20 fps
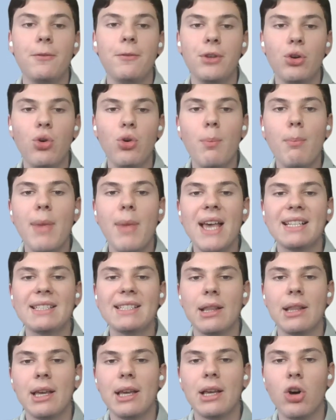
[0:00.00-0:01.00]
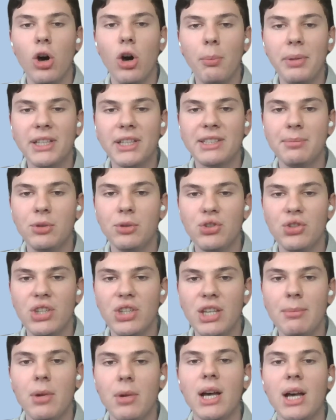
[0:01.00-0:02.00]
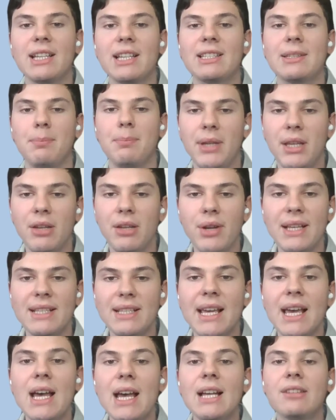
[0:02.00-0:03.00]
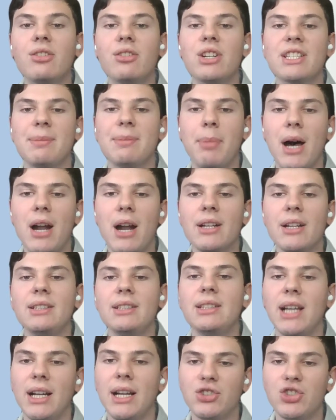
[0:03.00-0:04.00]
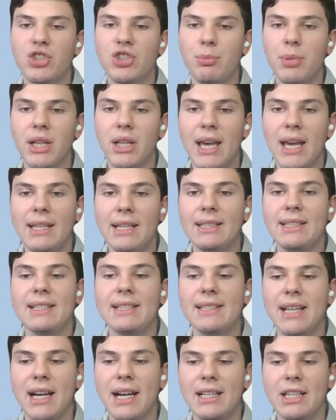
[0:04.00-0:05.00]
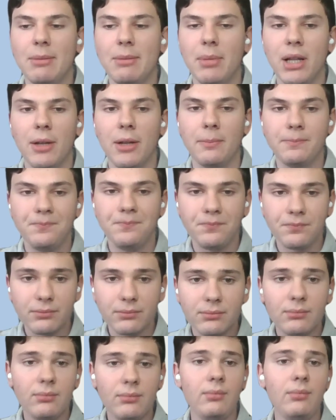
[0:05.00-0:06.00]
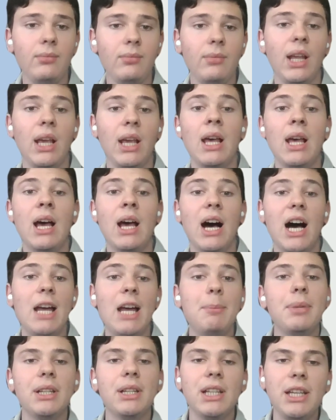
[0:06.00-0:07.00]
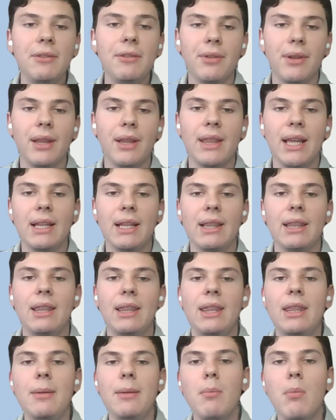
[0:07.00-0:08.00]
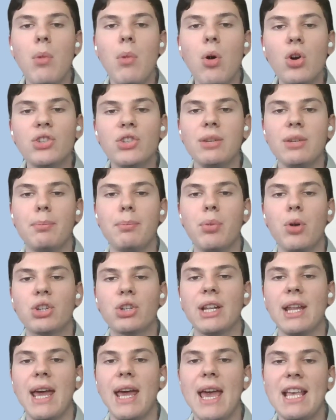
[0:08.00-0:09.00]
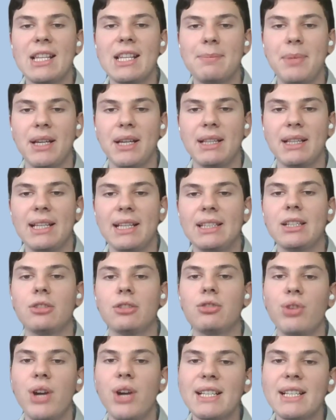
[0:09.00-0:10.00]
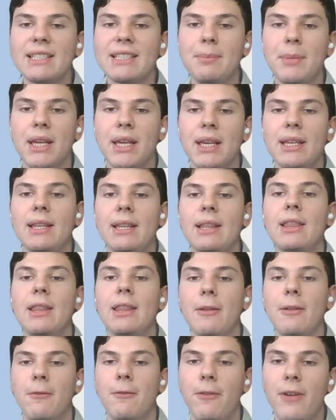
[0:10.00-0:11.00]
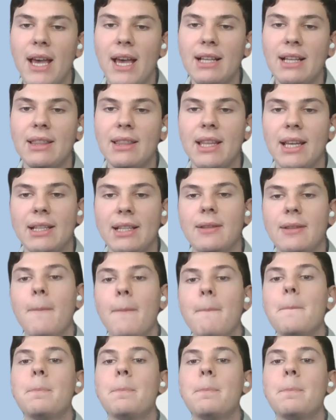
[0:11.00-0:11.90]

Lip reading: view makes the complex museum experience transparent, tangible, and designable. I believe that the most important aspect that attracts me in the fact that